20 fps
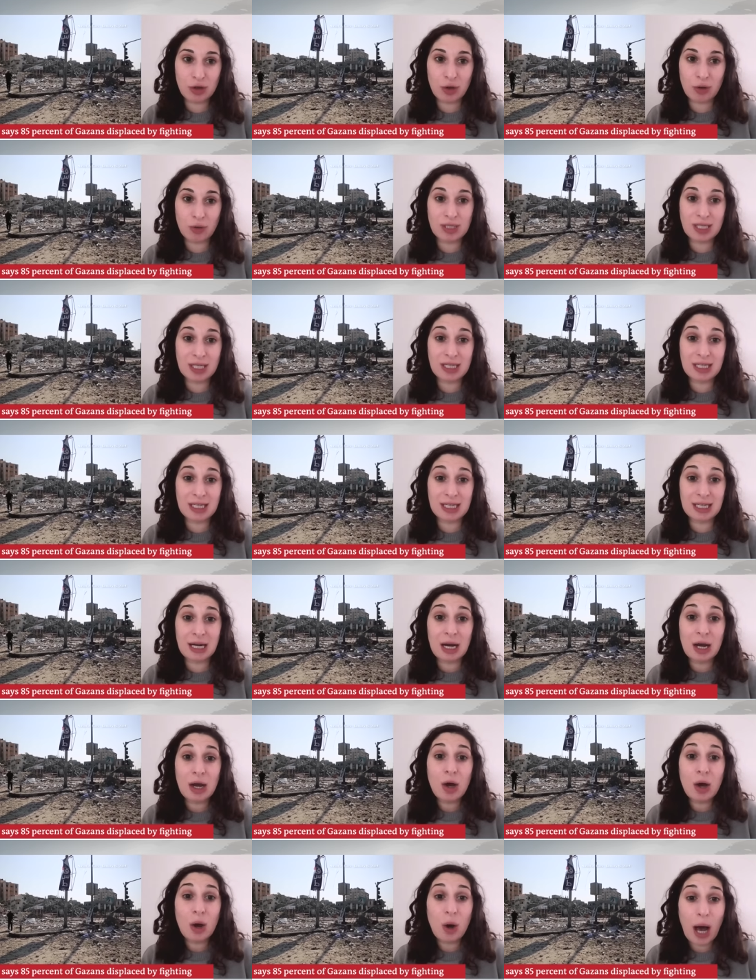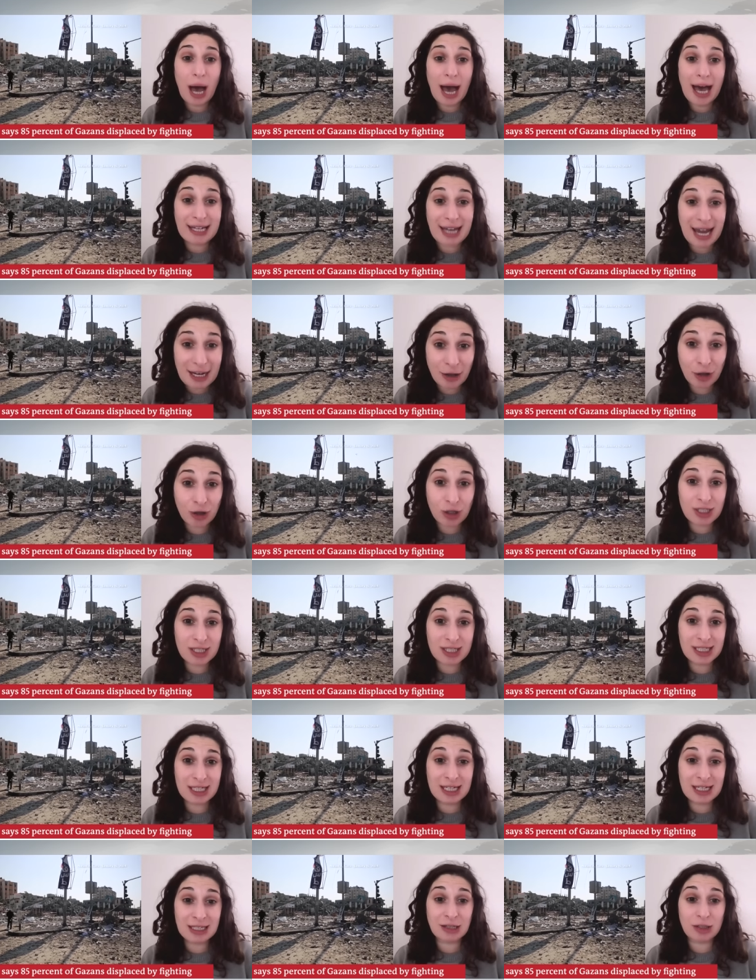those in need at
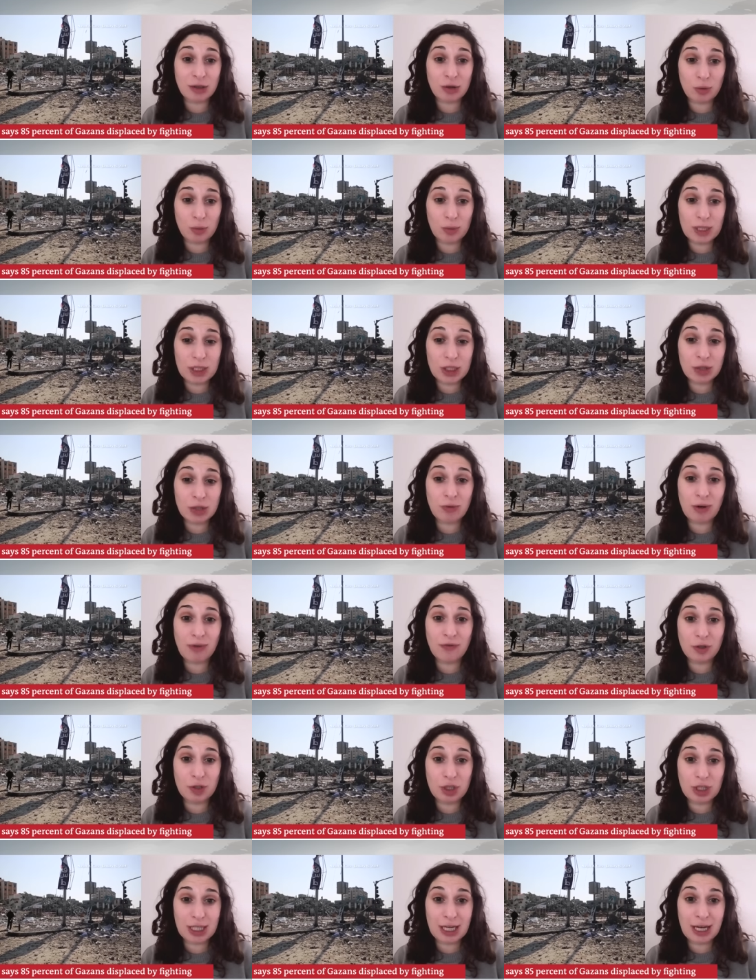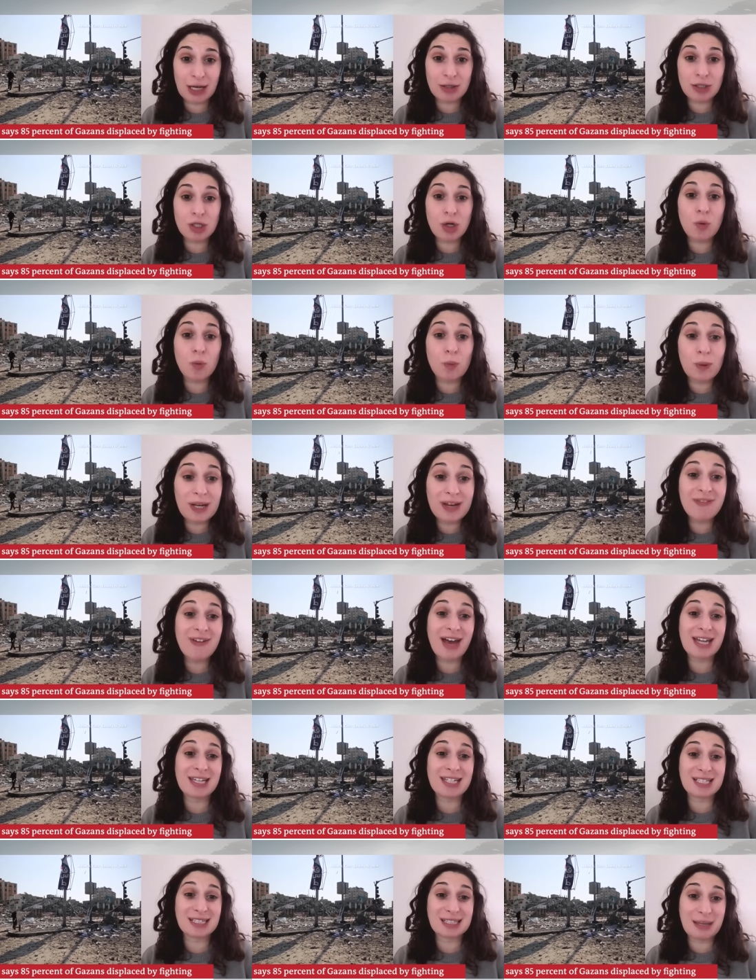NRC, at the Norwegian Refugee Council, we've
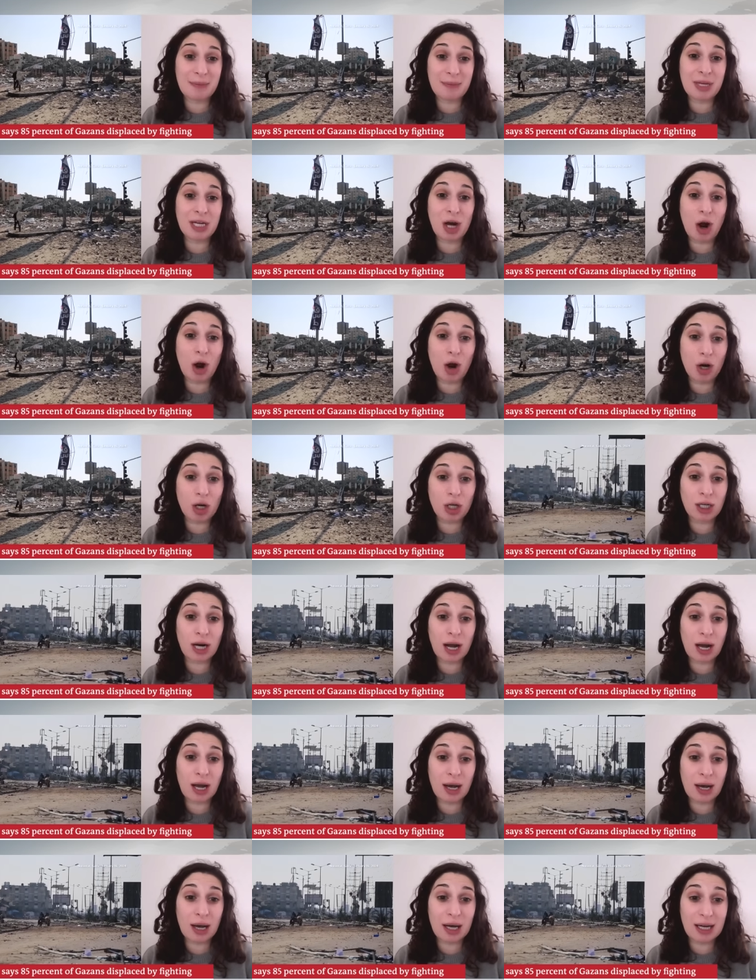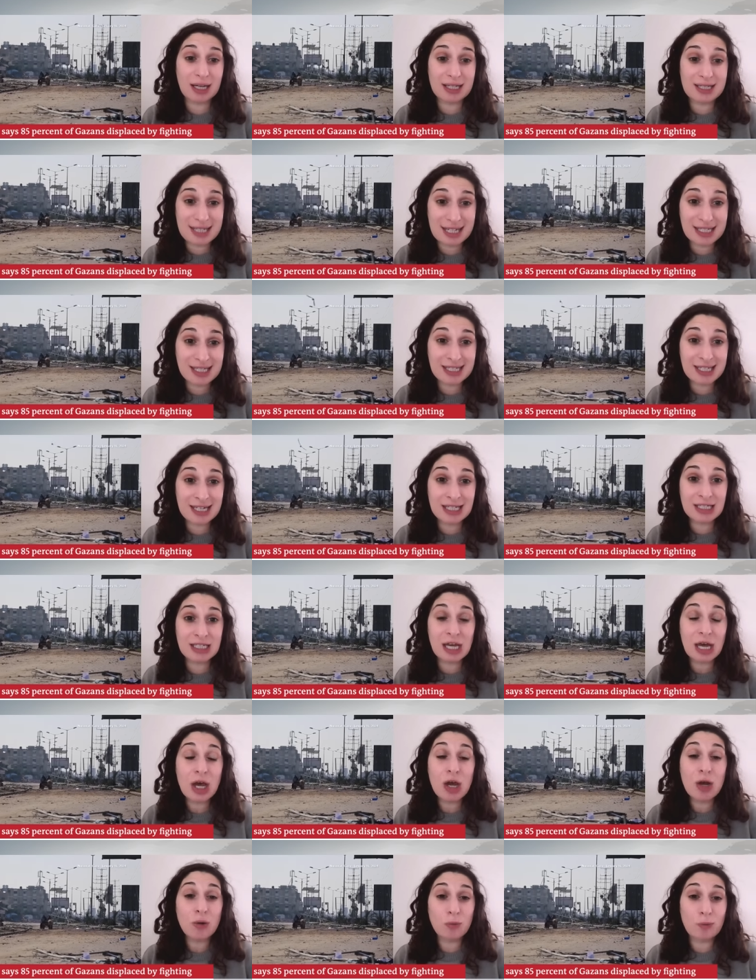had to limit our uh, assistance
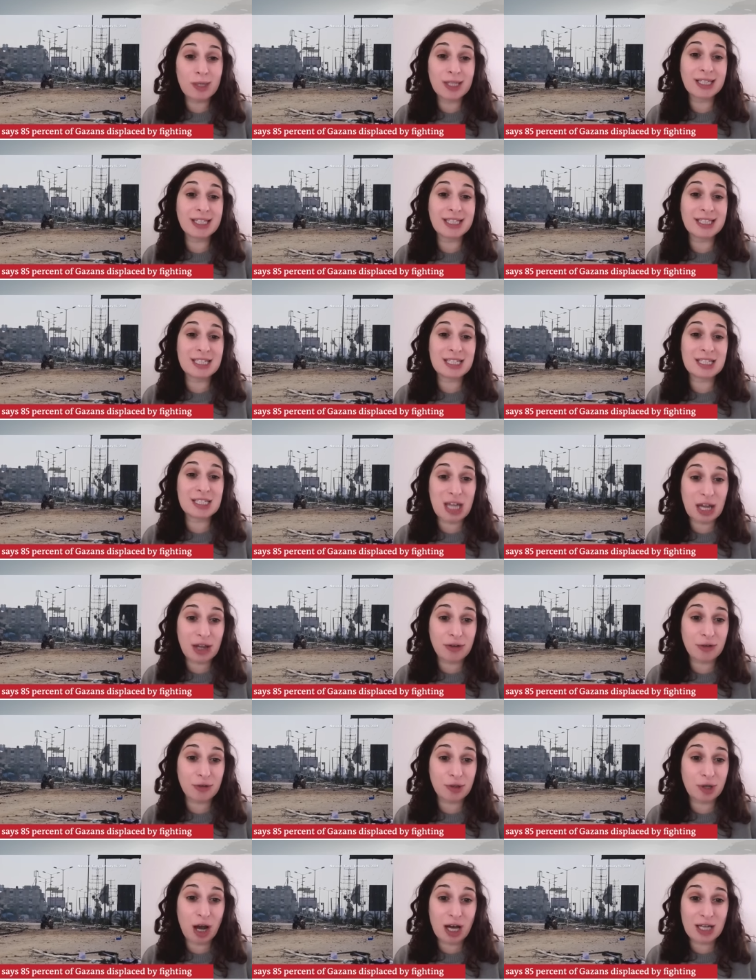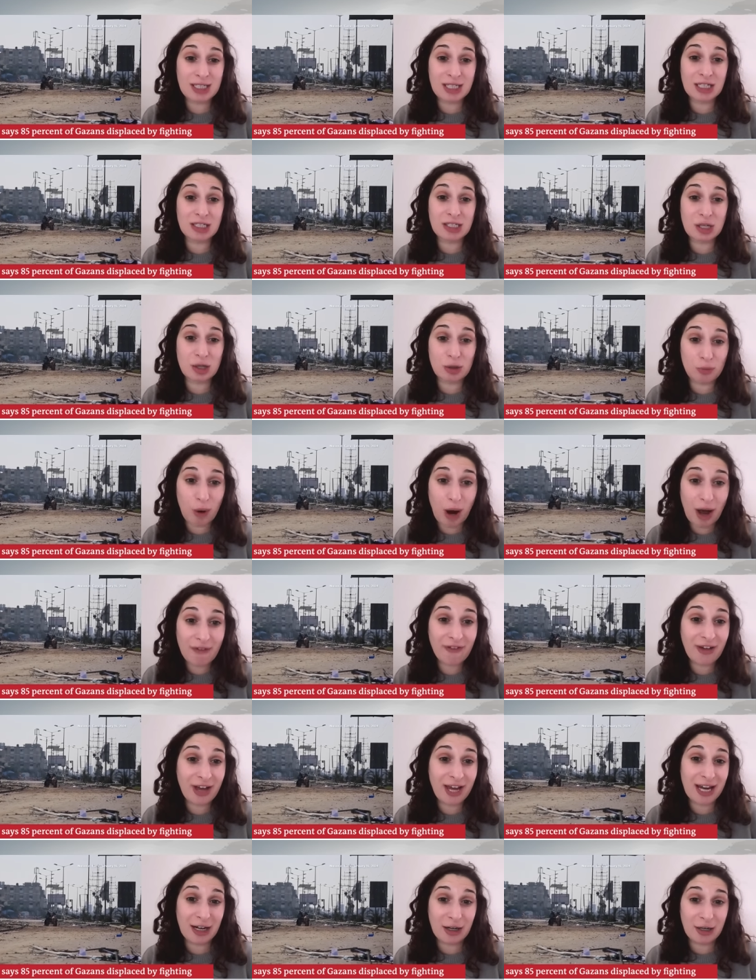really to southern Gaza, to the
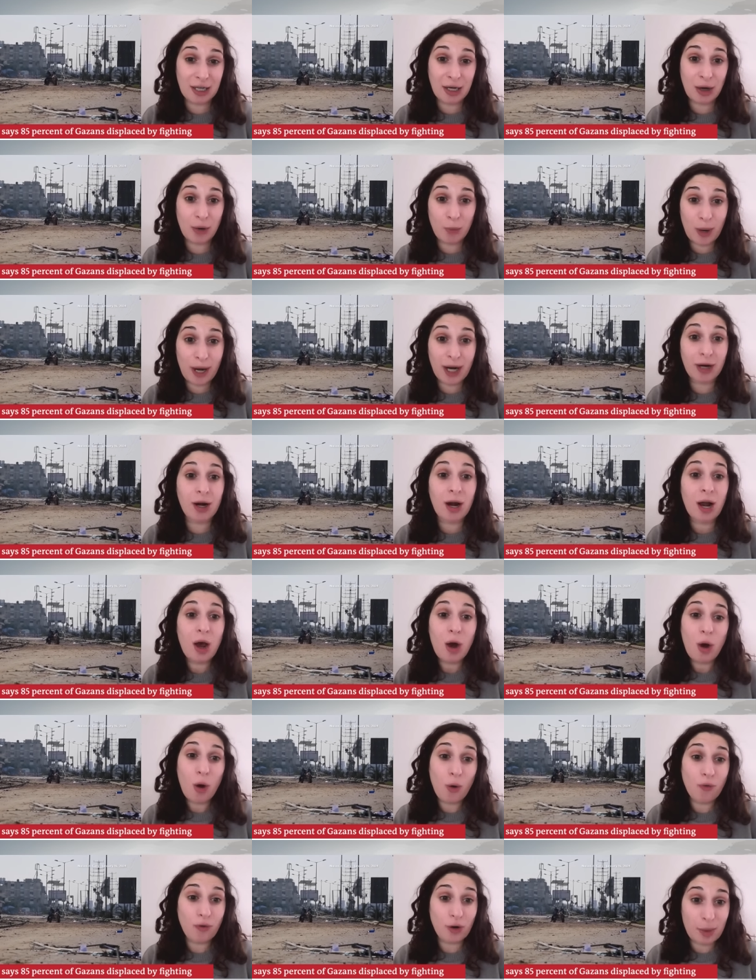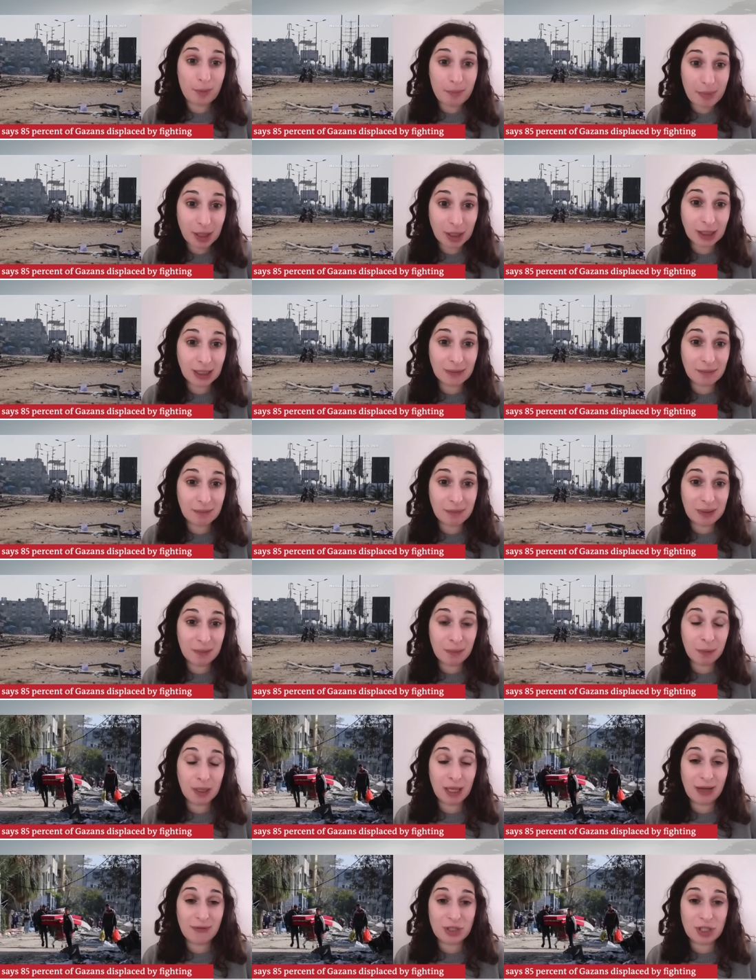Rafah area, where over a million
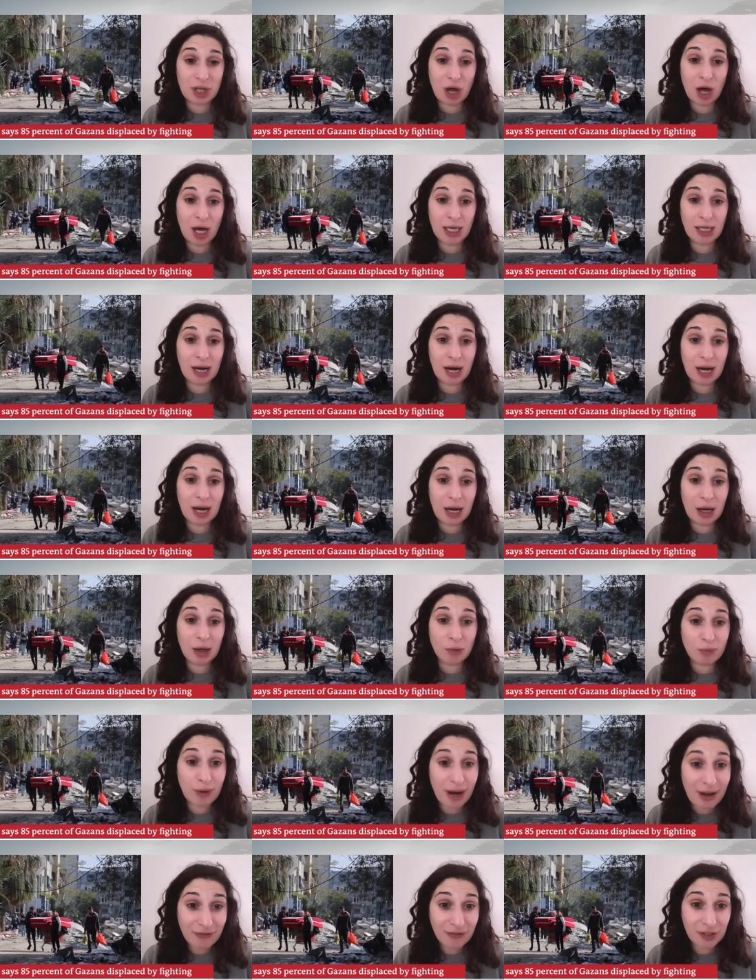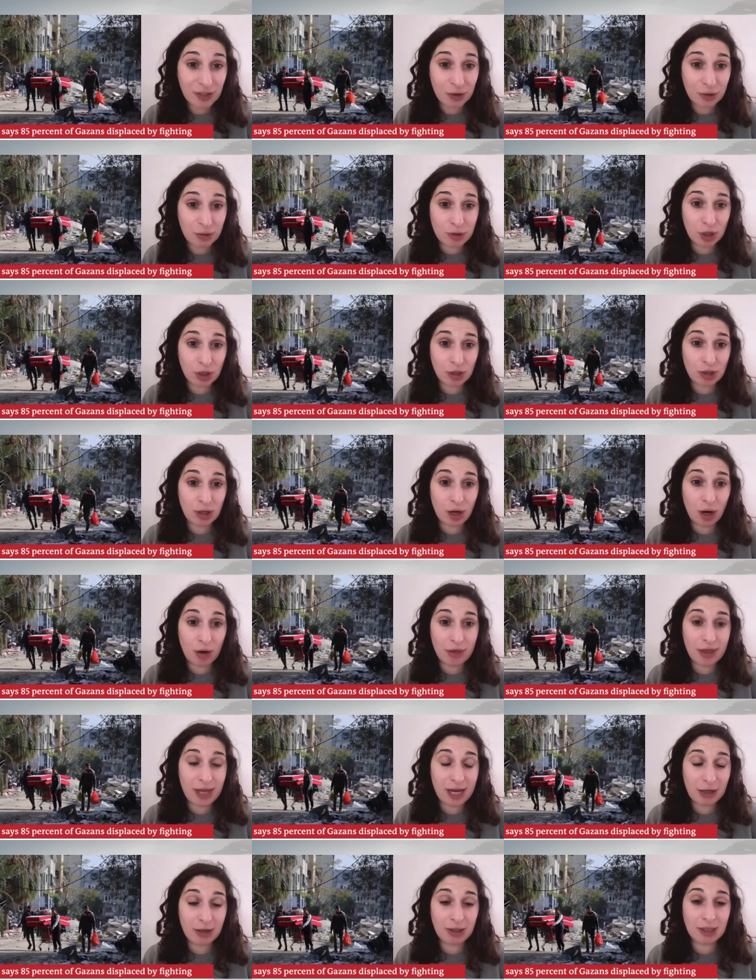people have sought uh, refuge, are
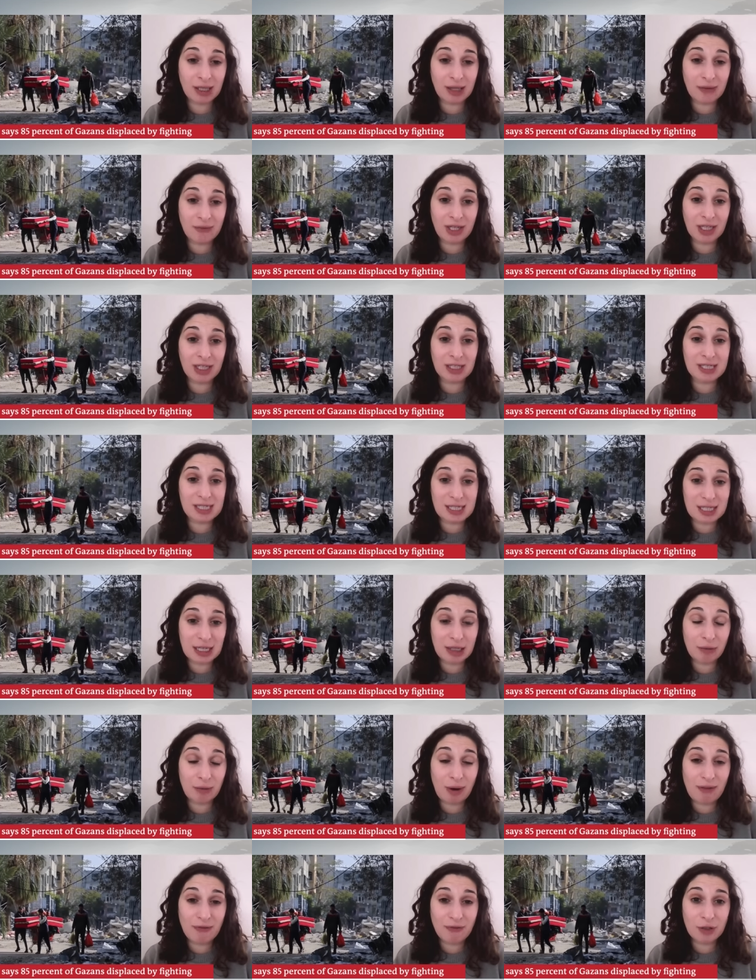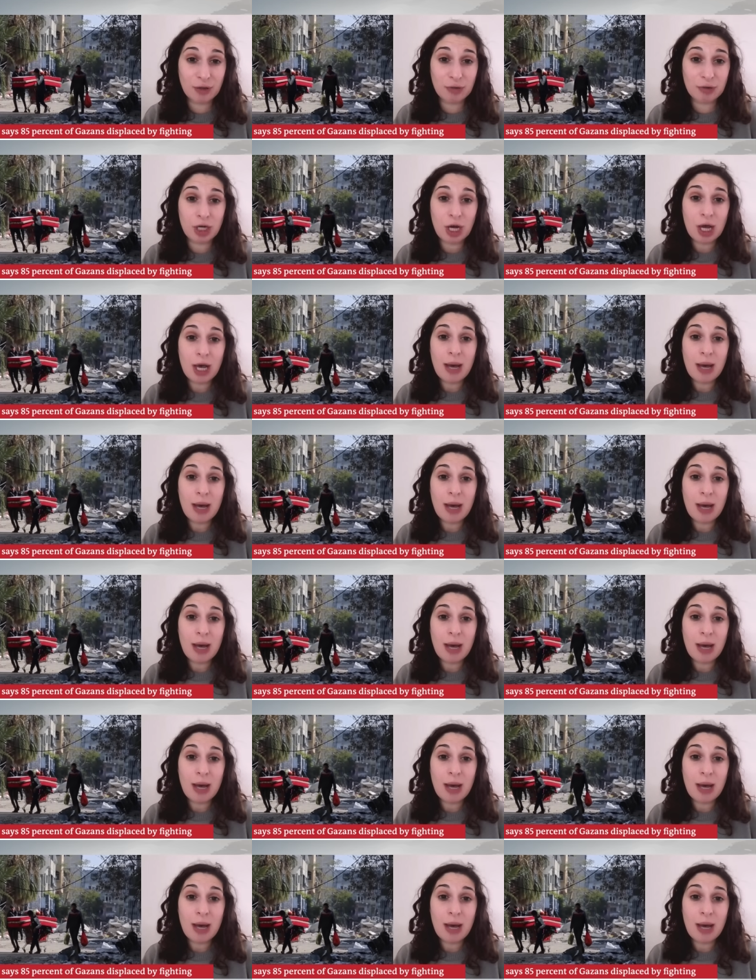there and living and seeking refuge.